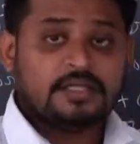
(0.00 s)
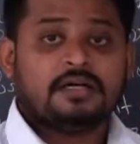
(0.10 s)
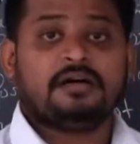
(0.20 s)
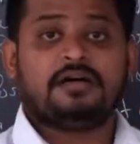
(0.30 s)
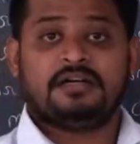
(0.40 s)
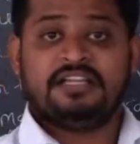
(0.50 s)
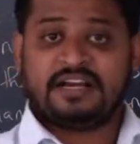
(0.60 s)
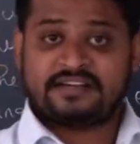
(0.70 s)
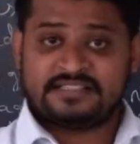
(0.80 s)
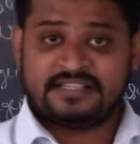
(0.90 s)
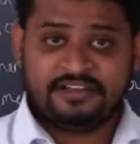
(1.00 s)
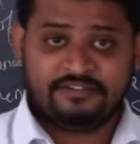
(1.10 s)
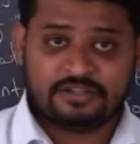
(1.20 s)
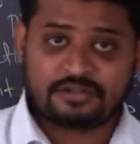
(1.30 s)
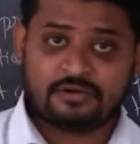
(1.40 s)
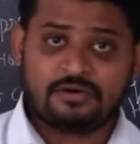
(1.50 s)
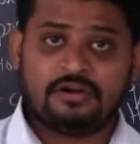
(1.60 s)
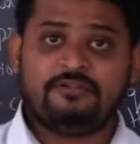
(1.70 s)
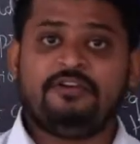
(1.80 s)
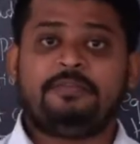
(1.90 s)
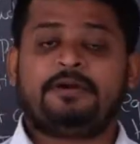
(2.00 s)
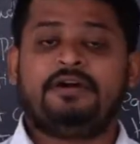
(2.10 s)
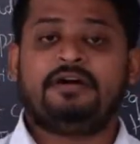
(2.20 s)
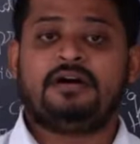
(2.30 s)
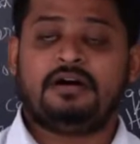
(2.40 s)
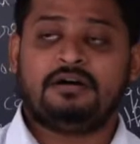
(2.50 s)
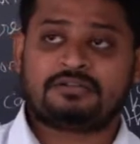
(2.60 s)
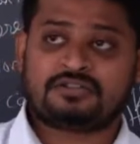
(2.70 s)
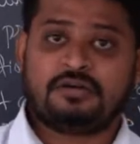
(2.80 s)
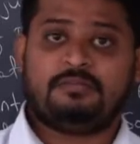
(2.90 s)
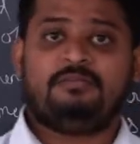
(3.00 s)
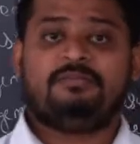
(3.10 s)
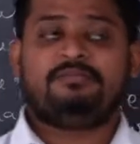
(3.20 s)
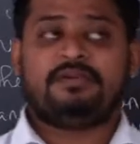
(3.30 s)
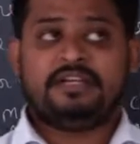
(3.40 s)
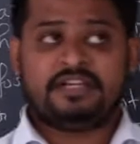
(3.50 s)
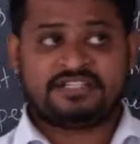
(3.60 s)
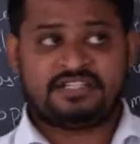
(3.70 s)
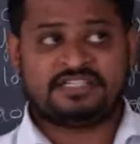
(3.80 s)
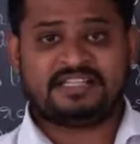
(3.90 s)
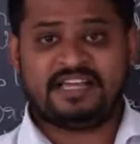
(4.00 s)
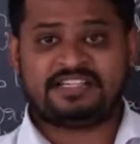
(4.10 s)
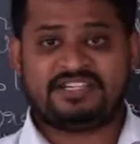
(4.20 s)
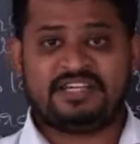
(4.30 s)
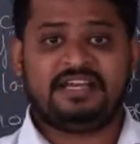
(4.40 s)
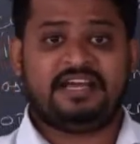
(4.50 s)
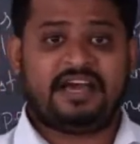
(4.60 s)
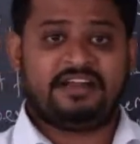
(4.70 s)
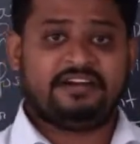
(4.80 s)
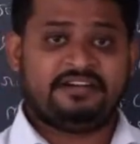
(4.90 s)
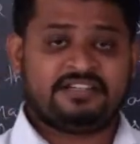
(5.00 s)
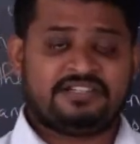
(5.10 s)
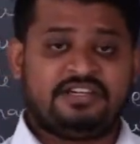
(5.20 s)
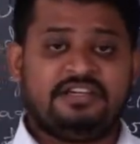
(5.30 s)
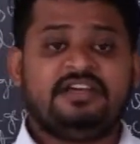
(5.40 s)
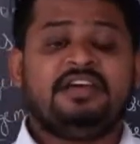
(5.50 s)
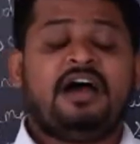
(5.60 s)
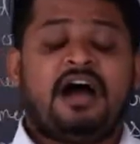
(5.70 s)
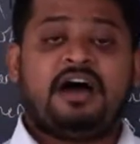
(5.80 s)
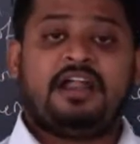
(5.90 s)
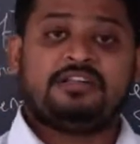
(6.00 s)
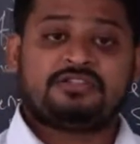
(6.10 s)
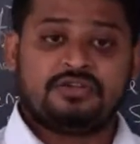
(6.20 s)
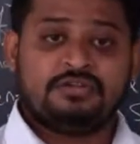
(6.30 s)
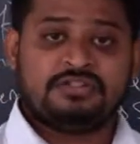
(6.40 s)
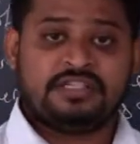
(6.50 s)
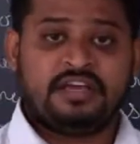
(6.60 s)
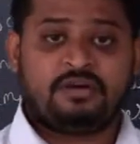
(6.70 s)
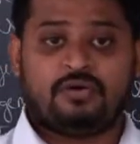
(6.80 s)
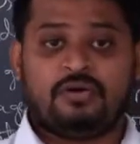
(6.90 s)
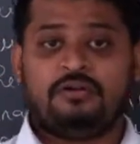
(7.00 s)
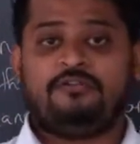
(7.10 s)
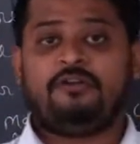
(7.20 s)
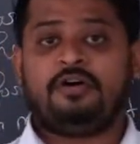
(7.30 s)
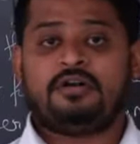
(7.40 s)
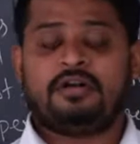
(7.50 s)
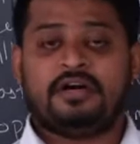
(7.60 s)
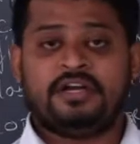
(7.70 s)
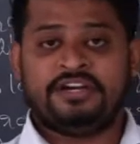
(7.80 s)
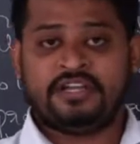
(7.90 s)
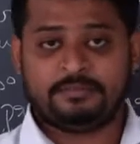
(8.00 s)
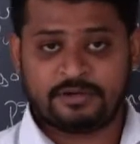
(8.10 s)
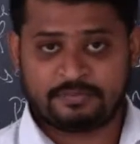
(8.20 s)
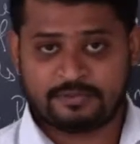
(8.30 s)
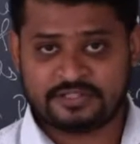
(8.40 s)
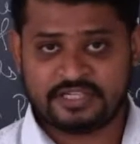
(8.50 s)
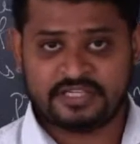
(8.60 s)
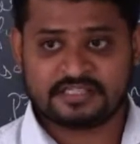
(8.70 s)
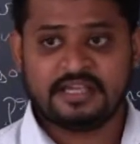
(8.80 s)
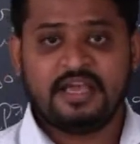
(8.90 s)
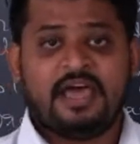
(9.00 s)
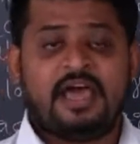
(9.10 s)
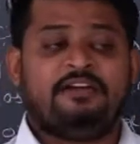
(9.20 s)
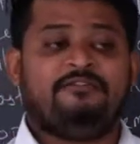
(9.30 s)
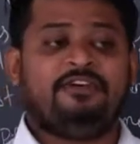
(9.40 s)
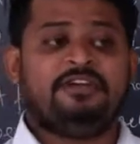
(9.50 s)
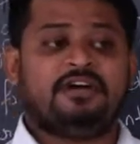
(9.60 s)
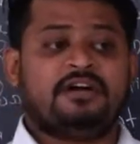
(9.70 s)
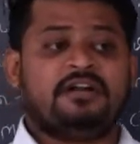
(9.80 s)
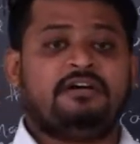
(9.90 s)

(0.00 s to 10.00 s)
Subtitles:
electricity with coal. Some industries like steel and iron industry are also using coal for heating purposes, and we run